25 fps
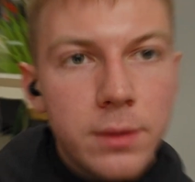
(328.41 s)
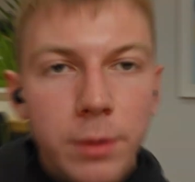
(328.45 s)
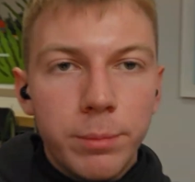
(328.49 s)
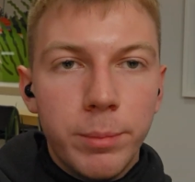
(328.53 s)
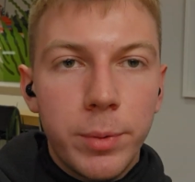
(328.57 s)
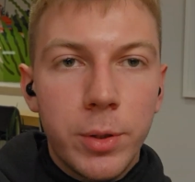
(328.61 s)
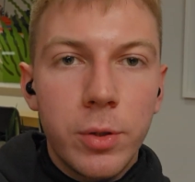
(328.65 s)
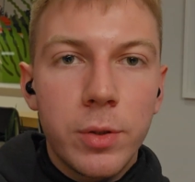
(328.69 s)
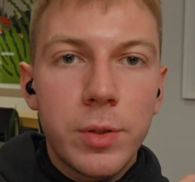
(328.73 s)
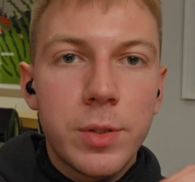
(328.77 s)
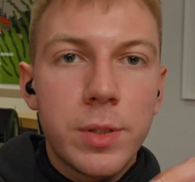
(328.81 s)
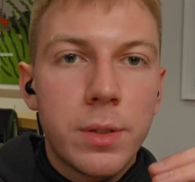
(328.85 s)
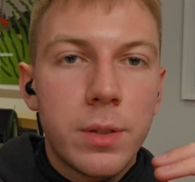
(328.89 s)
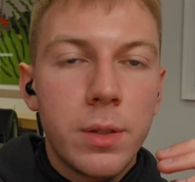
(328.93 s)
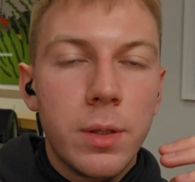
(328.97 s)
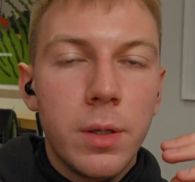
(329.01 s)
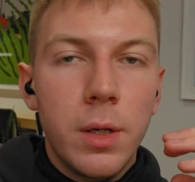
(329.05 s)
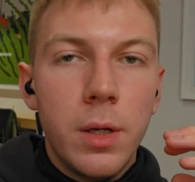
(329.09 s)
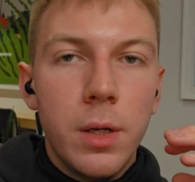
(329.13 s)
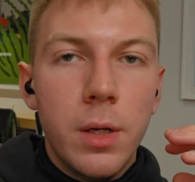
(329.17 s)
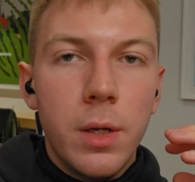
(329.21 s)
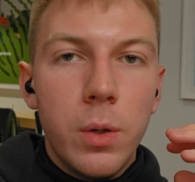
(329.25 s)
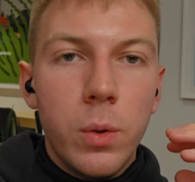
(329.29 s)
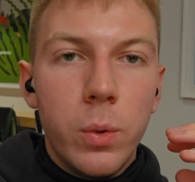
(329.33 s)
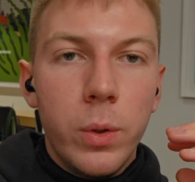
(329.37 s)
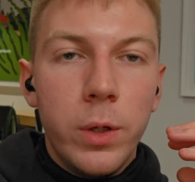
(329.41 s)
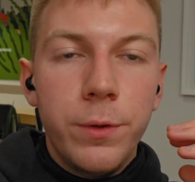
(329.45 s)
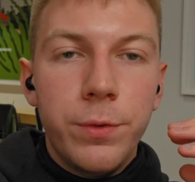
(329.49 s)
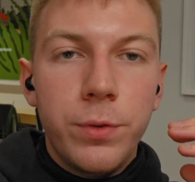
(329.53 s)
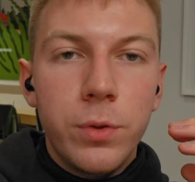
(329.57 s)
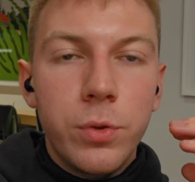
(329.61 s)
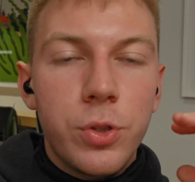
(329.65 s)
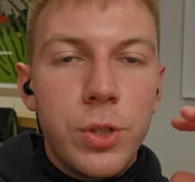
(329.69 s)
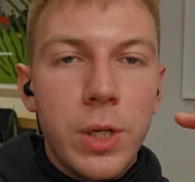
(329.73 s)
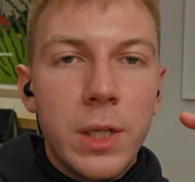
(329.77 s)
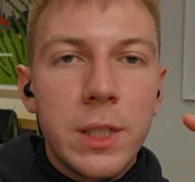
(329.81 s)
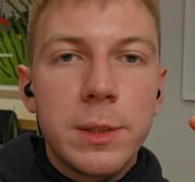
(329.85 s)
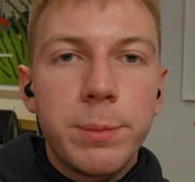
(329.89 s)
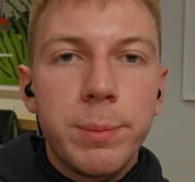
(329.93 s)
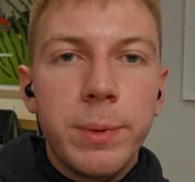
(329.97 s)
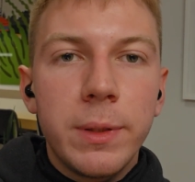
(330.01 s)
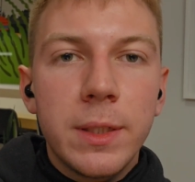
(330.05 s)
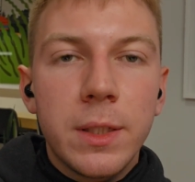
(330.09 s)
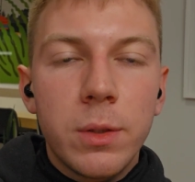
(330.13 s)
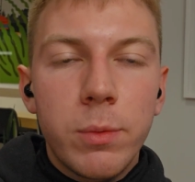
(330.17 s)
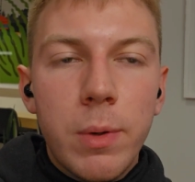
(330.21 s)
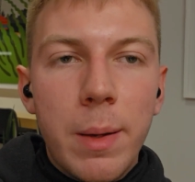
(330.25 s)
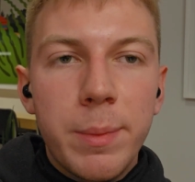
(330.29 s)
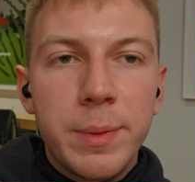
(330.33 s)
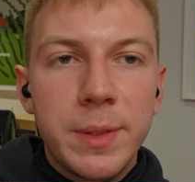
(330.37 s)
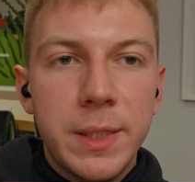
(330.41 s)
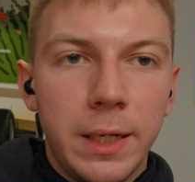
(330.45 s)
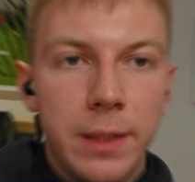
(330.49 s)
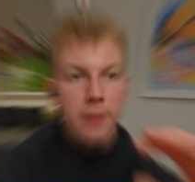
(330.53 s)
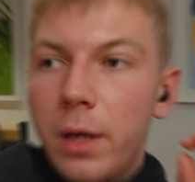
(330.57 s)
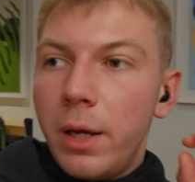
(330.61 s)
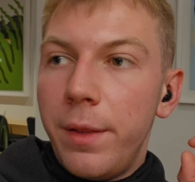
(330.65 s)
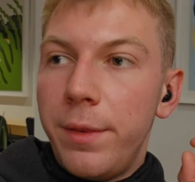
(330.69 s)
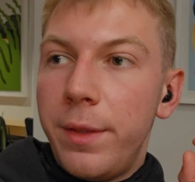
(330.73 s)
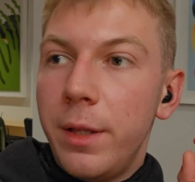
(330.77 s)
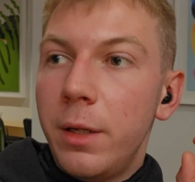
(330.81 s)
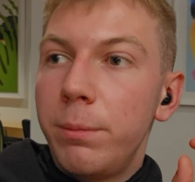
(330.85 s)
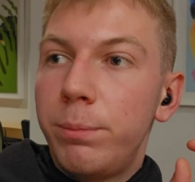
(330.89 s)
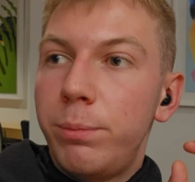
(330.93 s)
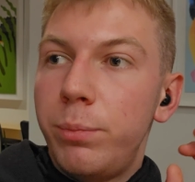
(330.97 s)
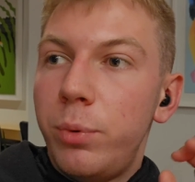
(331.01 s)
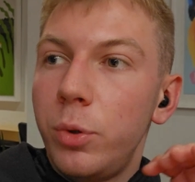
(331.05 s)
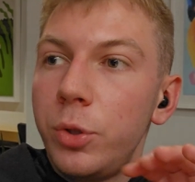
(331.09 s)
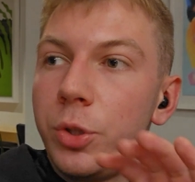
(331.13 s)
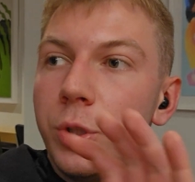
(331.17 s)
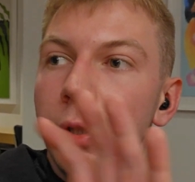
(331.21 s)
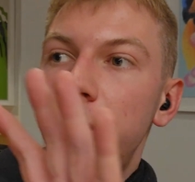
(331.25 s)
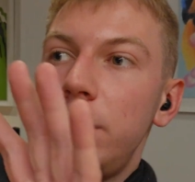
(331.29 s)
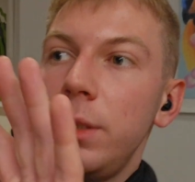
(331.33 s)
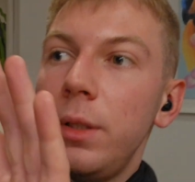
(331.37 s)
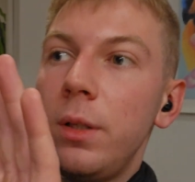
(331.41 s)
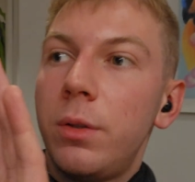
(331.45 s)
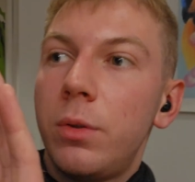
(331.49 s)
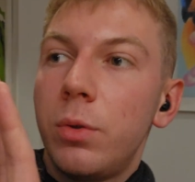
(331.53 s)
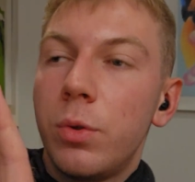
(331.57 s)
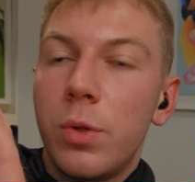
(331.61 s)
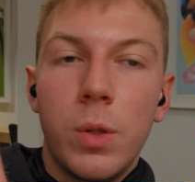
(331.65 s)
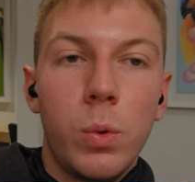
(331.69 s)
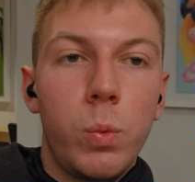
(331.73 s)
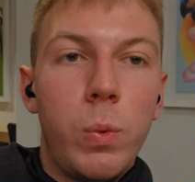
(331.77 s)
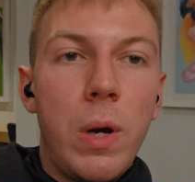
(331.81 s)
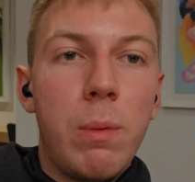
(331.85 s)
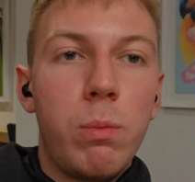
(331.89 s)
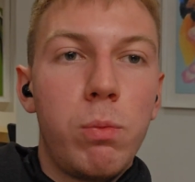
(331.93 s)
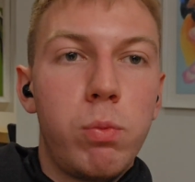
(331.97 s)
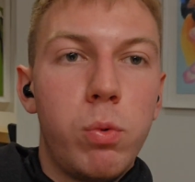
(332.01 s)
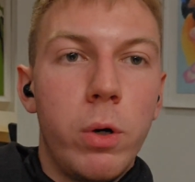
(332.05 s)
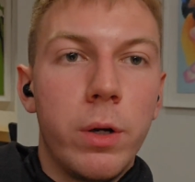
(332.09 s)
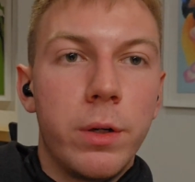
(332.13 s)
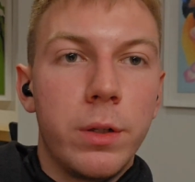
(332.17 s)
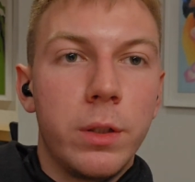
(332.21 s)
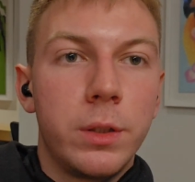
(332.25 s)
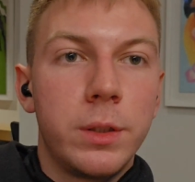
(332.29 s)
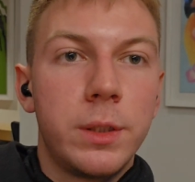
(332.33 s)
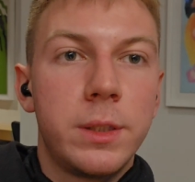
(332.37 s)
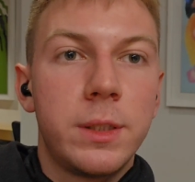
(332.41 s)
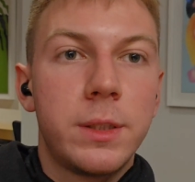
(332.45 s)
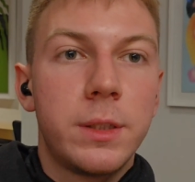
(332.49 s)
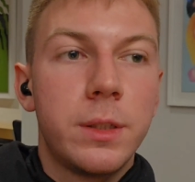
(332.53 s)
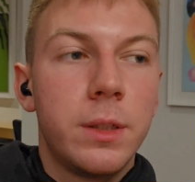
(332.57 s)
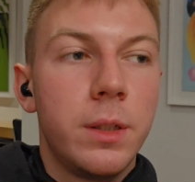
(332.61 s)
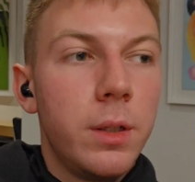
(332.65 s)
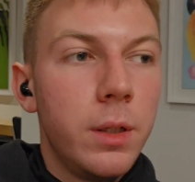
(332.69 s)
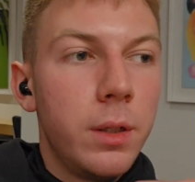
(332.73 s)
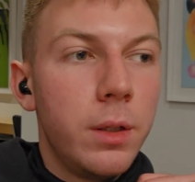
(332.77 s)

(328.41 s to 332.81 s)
Because if you just build a website and then push it into the web waters,